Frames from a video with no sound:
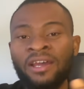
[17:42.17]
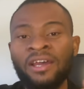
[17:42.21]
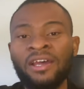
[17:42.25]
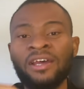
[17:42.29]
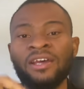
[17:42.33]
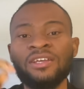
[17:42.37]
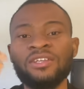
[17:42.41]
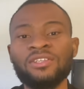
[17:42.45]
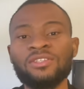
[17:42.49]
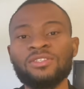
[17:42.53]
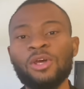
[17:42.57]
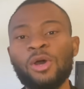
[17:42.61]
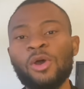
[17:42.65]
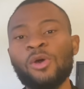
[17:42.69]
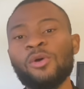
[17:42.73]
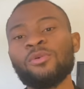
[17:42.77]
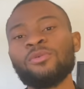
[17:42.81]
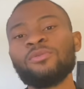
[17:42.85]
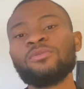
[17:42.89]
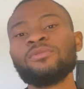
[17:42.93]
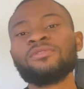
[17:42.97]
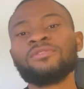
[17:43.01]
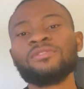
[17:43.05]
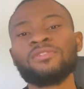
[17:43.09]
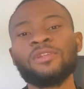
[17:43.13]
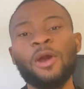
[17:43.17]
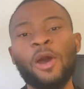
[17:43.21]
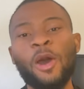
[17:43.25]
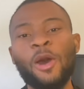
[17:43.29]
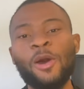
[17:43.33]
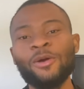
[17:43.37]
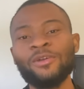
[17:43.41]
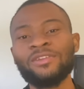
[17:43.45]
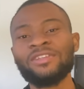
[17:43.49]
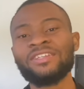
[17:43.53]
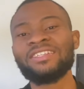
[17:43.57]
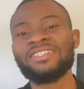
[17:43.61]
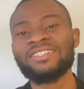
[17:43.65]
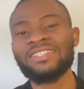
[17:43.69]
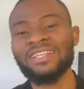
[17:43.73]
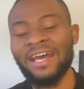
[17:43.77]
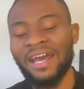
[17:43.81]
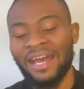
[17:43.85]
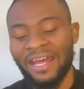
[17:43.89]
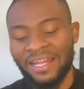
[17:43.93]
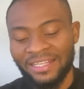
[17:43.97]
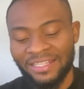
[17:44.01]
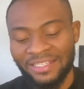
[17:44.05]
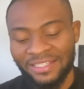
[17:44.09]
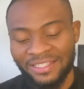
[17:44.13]
So all these
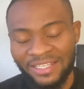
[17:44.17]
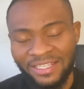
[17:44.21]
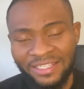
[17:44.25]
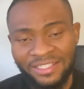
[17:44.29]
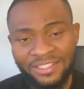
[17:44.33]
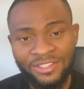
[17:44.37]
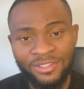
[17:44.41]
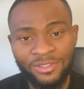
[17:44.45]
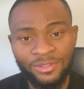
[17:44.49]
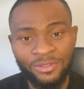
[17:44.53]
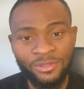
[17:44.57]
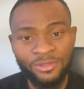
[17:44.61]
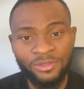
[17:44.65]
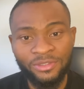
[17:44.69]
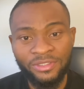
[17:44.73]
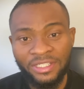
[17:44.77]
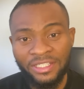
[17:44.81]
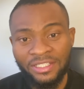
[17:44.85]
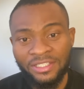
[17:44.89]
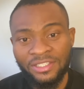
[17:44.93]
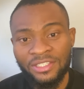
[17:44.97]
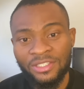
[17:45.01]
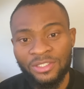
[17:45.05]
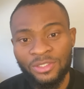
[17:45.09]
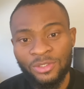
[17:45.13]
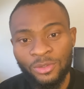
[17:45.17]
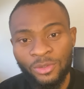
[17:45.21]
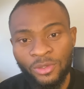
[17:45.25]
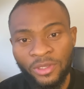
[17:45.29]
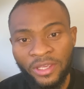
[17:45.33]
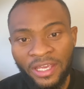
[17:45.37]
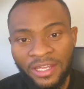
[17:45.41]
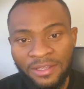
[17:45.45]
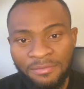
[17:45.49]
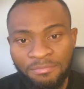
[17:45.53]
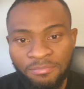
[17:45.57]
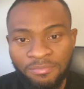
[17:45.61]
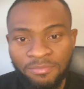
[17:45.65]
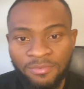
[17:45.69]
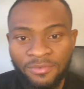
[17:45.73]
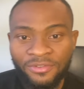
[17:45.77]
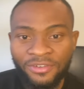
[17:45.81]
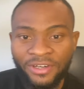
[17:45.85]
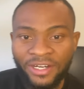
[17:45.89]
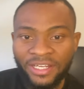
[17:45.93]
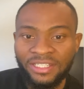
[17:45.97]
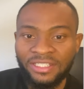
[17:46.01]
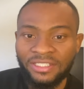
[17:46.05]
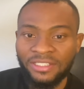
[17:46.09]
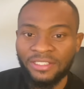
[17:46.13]
are the things you need to get
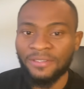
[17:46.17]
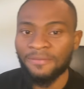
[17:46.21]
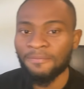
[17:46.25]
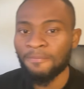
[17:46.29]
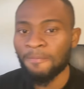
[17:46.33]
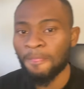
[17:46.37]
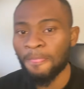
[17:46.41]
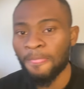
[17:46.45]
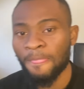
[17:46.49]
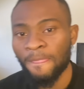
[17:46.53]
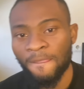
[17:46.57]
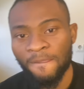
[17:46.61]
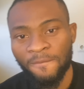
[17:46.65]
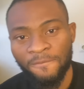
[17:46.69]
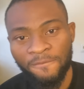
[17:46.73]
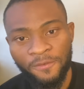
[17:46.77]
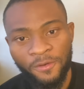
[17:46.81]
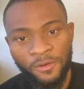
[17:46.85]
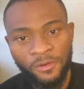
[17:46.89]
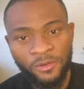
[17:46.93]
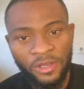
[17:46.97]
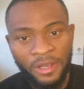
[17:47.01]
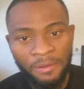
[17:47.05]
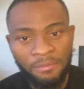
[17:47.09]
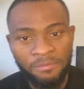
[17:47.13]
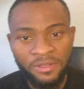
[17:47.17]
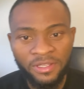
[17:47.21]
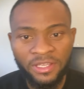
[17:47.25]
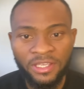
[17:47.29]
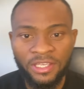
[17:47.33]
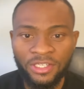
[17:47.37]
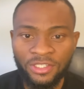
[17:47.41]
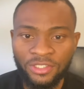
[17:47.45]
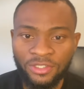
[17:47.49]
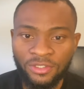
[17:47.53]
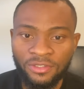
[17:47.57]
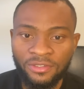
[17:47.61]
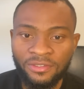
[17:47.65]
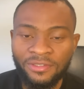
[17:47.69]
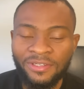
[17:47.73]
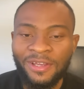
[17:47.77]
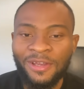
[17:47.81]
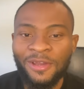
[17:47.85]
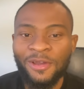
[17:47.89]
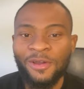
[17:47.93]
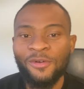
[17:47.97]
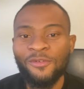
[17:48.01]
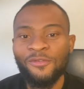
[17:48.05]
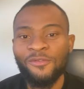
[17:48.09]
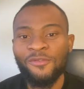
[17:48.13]
ready for your application
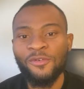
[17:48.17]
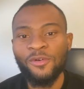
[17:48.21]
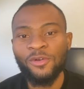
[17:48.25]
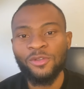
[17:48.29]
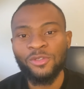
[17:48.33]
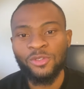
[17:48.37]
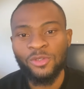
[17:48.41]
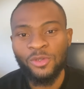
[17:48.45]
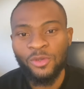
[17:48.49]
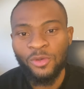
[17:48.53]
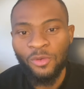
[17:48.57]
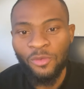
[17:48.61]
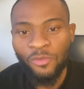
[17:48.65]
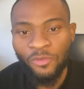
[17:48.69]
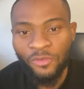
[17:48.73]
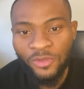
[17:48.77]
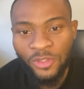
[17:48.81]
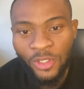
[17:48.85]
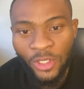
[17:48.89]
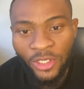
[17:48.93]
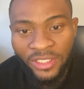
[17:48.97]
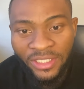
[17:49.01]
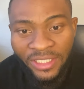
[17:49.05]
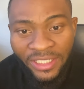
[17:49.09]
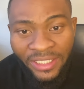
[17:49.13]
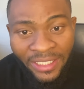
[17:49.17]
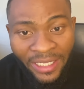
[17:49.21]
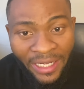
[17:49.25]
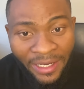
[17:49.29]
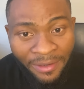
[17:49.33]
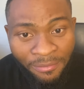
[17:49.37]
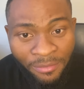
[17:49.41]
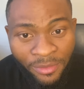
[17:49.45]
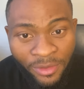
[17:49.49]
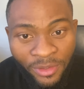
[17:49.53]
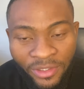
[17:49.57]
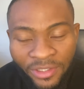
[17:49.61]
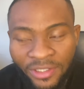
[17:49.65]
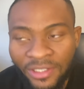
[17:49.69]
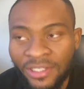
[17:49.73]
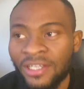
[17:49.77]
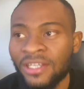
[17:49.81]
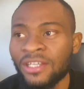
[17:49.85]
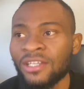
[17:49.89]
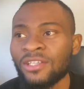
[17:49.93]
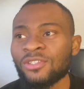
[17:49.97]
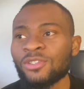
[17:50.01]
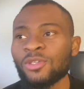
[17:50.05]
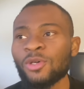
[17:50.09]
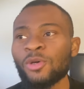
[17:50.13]
for studying abroad.
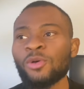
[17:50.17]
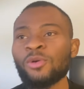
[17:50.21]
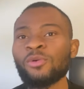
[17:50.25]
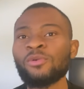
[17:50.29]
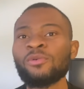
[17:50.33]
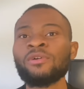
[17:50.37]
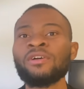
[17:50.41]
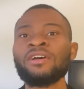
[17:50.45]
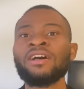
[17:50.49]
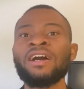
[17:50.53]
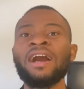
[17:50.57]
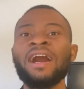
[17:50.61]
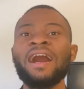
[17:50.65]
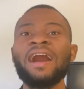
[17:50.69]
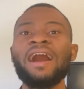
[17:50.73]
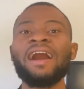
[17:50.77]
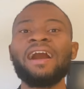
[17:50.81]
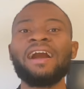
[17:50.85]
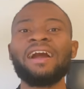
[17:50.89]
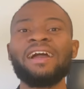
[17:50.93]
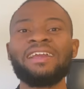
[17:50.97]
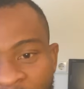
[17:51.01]
So I